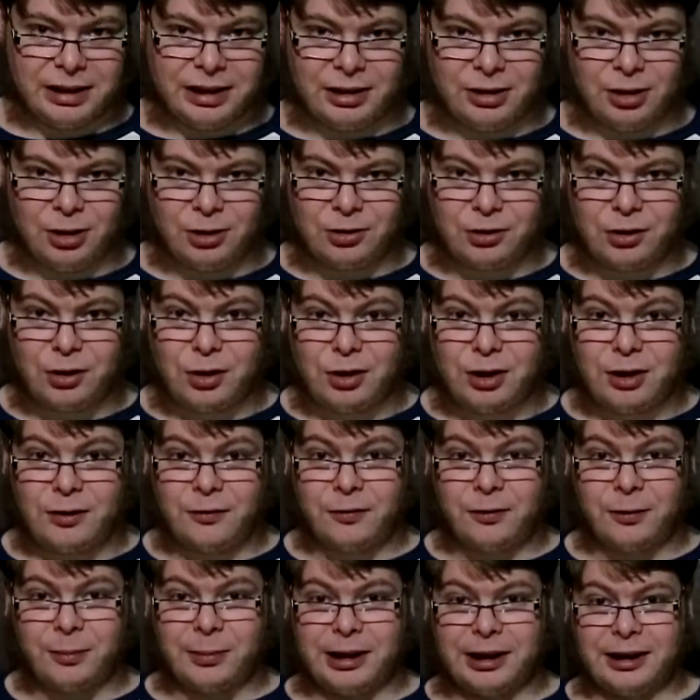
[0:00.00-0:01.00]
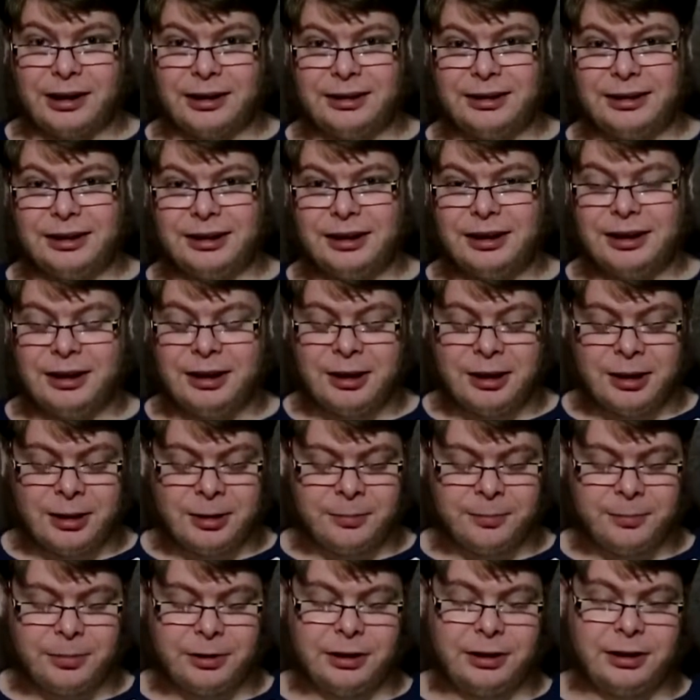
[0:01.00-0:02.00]
It looks good enough for me.
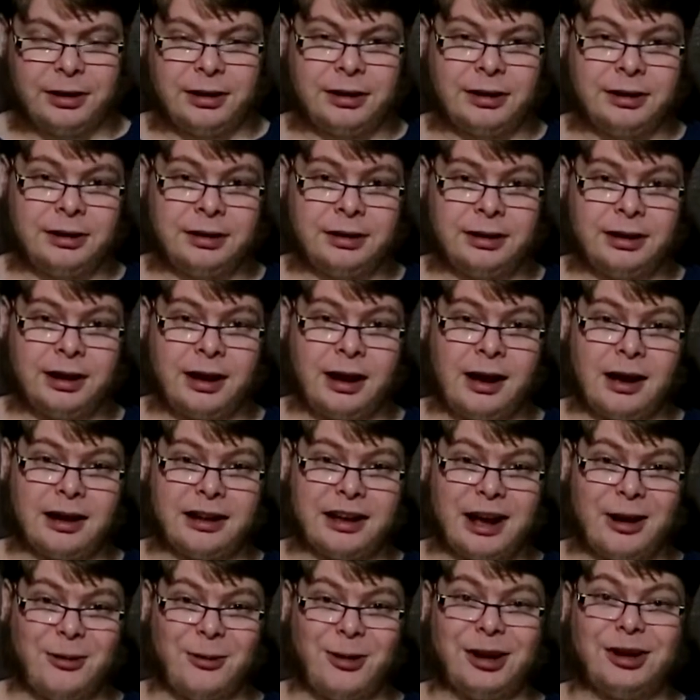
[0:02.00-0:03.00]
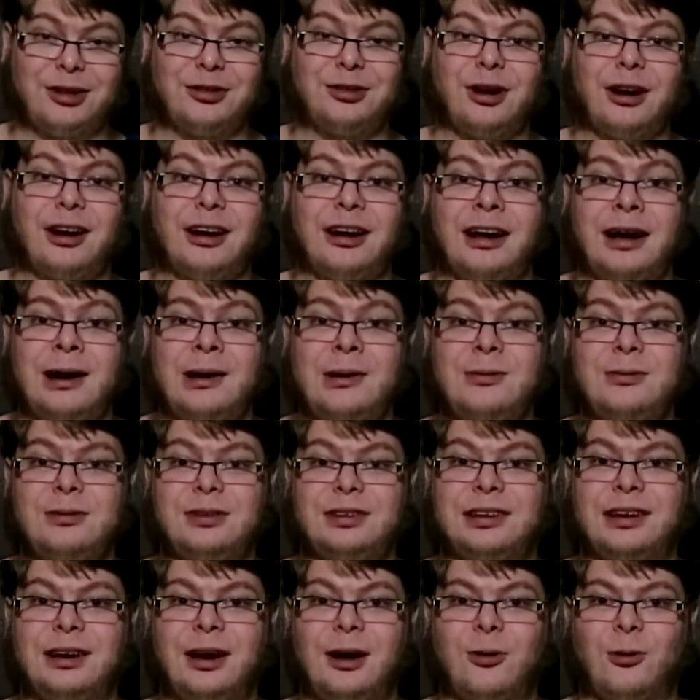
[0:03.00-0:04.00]
But, yeah, I can't wait to try it
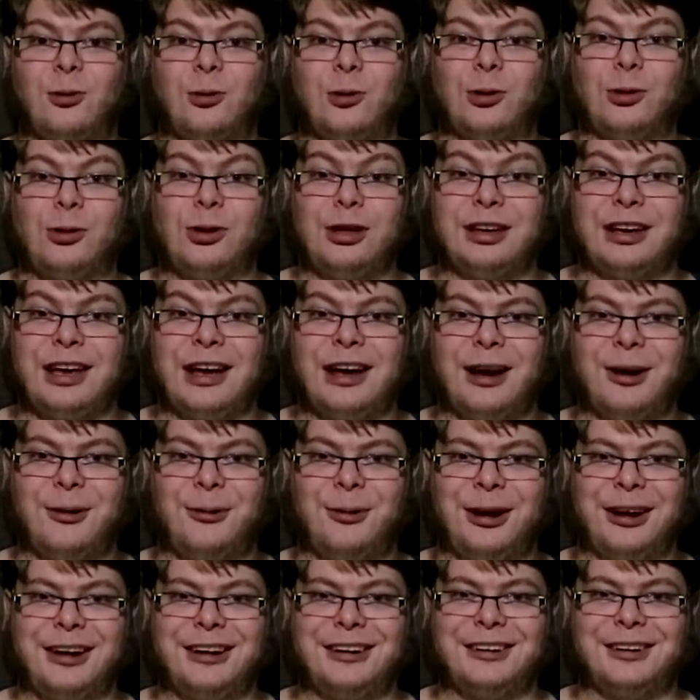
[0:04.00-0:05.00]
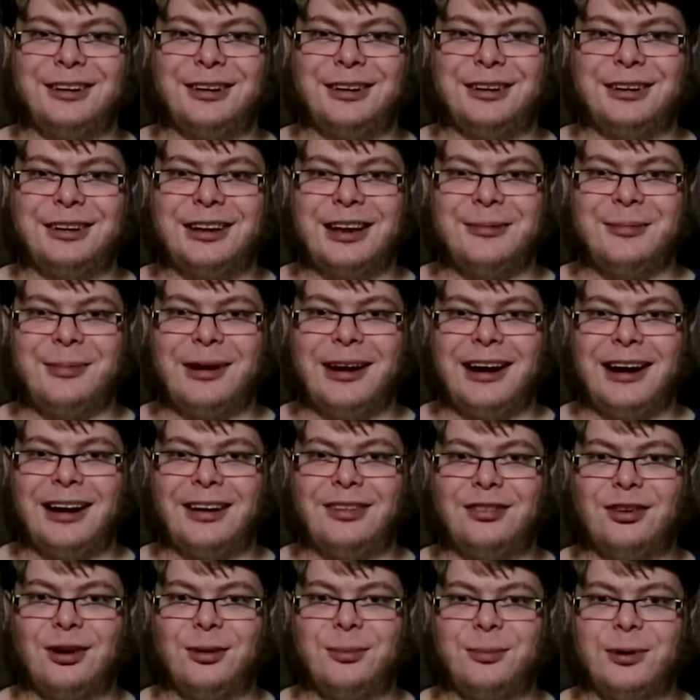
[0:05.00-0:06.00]
out. I really can't wait to get my
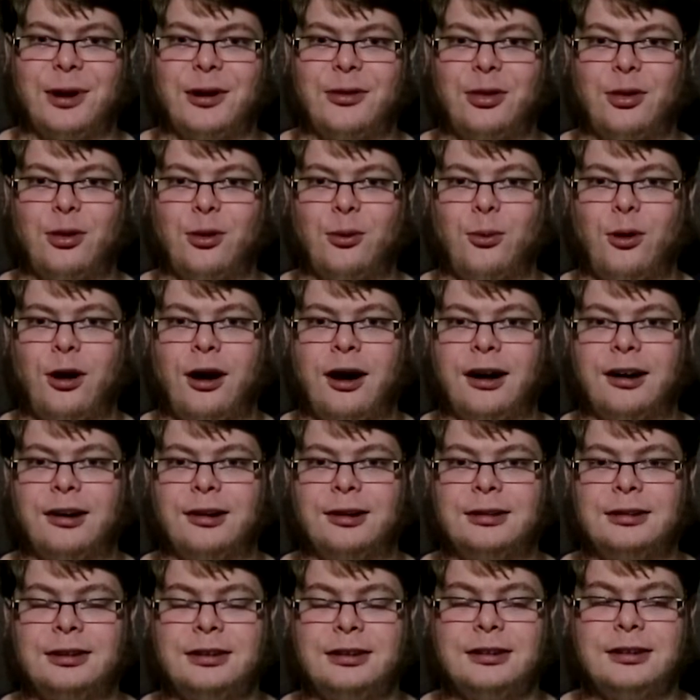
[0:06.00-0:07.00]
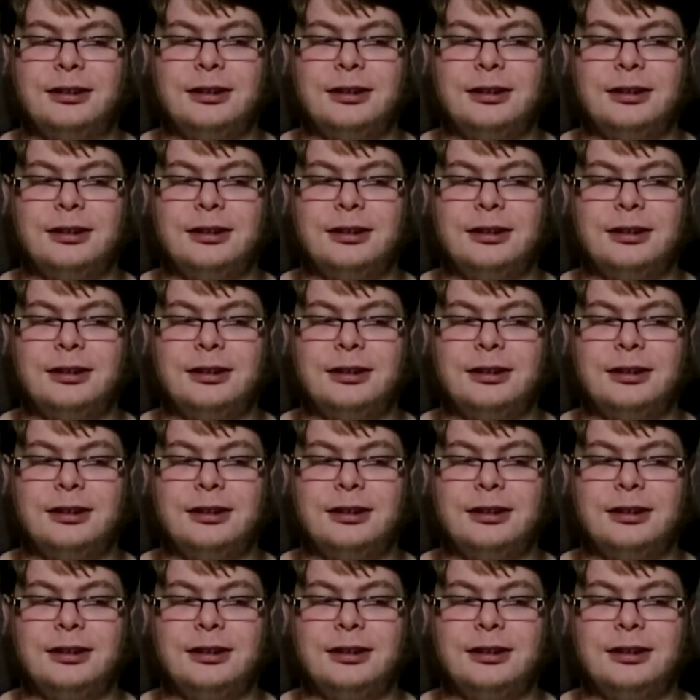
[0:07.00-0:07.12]
hands on Breath of the Wild.